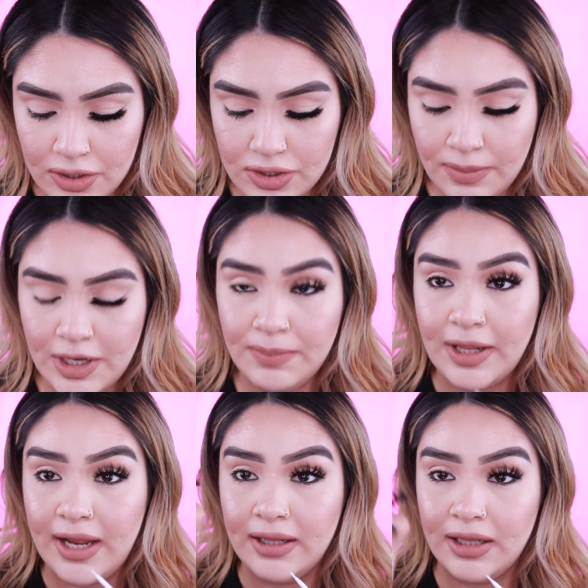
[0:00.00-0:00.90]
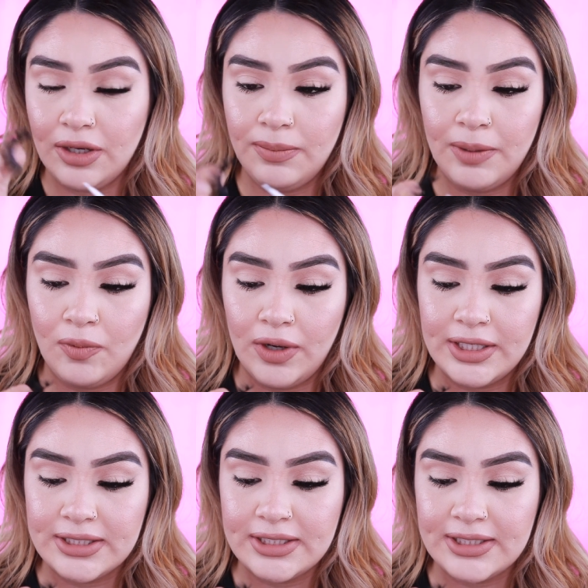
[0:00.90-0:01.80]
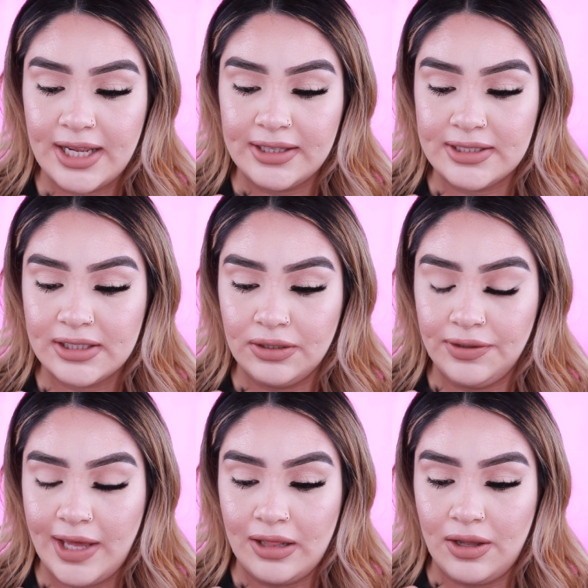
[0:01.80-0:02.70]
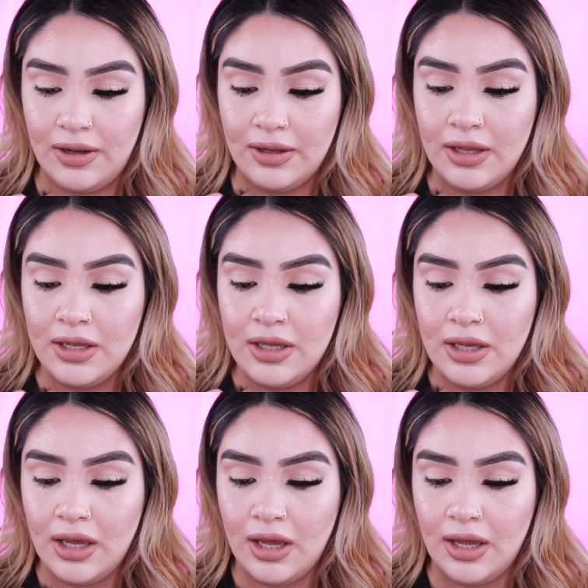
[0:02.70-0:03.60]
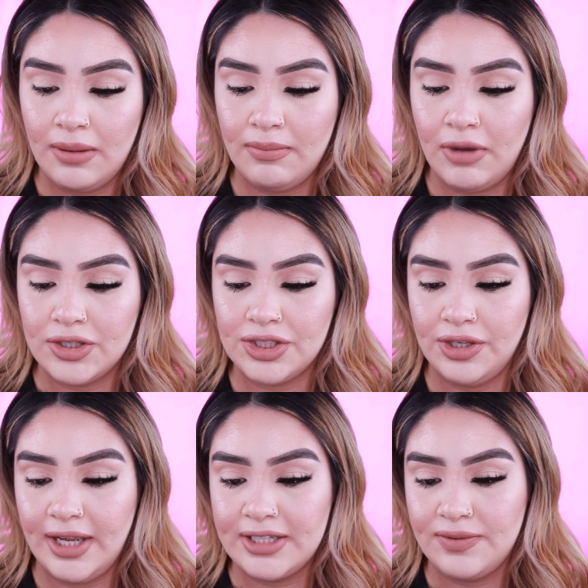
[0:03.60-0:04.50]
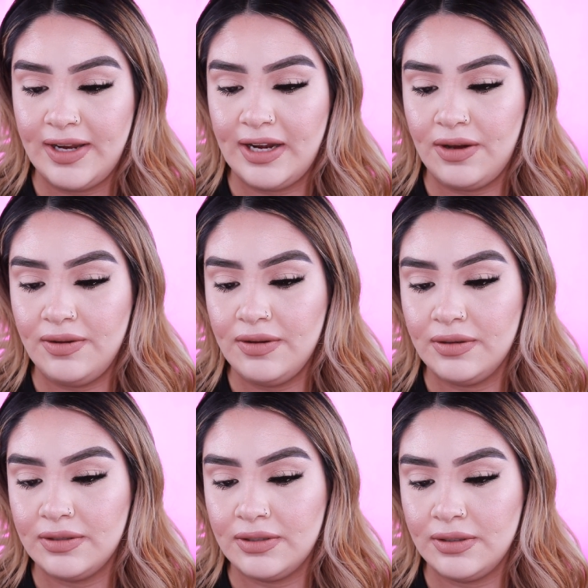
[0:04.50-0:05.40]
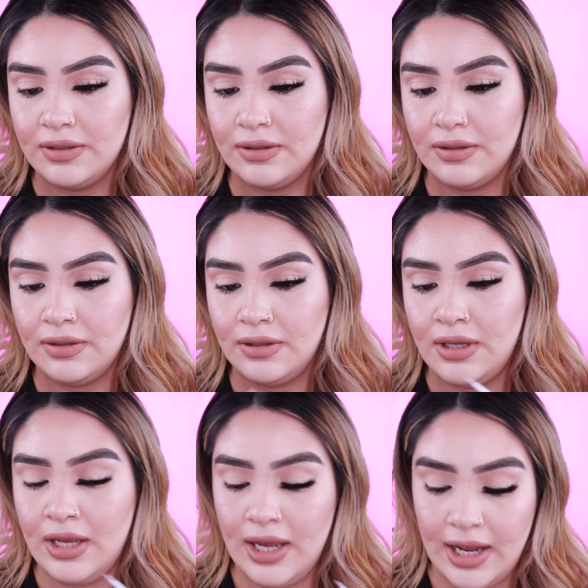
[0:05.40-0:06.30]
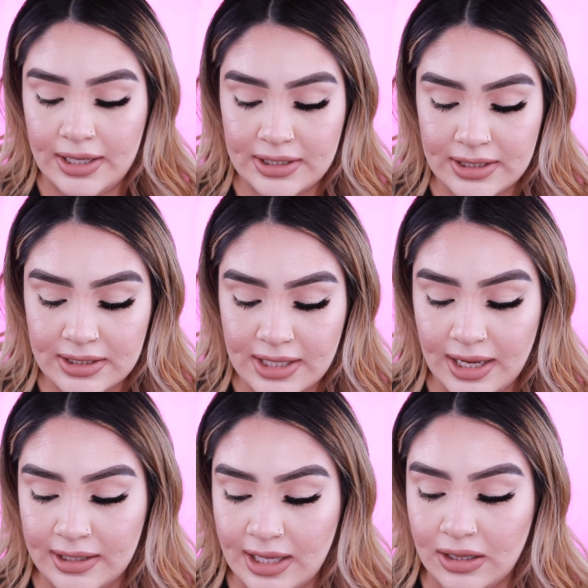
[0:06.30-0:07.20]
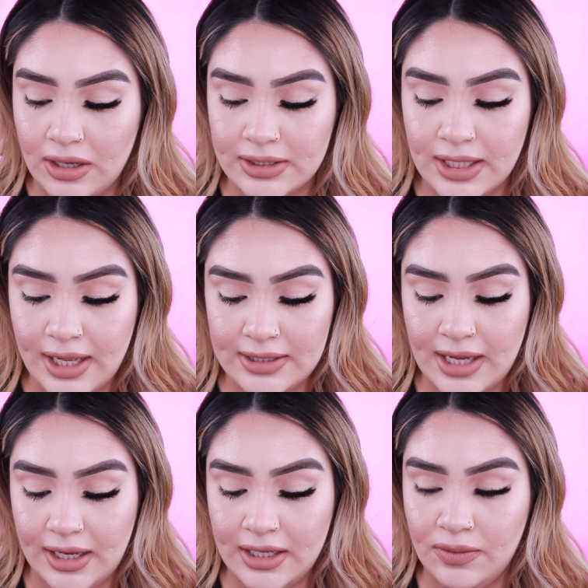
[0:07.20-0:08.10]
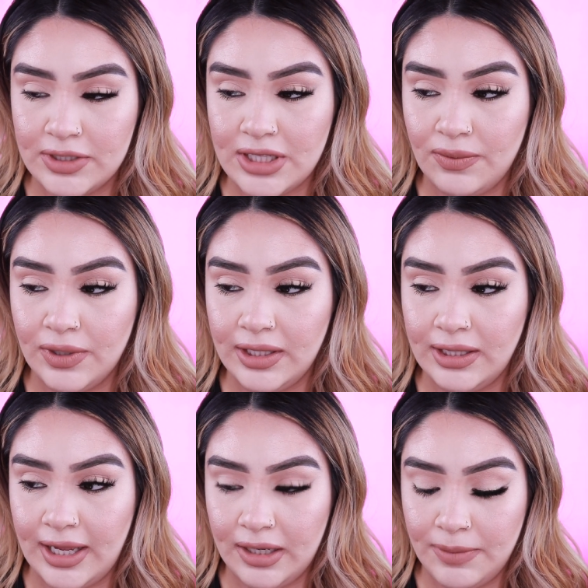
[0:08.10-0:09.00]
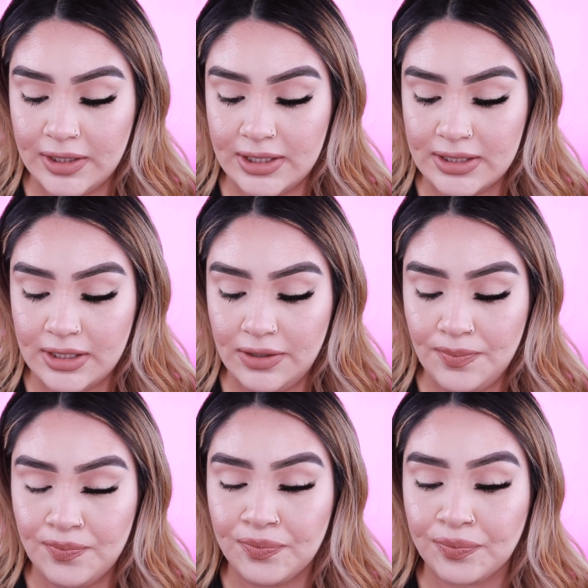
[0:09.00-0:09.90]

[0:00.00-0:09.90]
So I'm going to apply a little bit more. It doesn't take this glue that long. Um, I'll show you guys right now. It doesn't take it that long to get tacky, which I really like about this glue.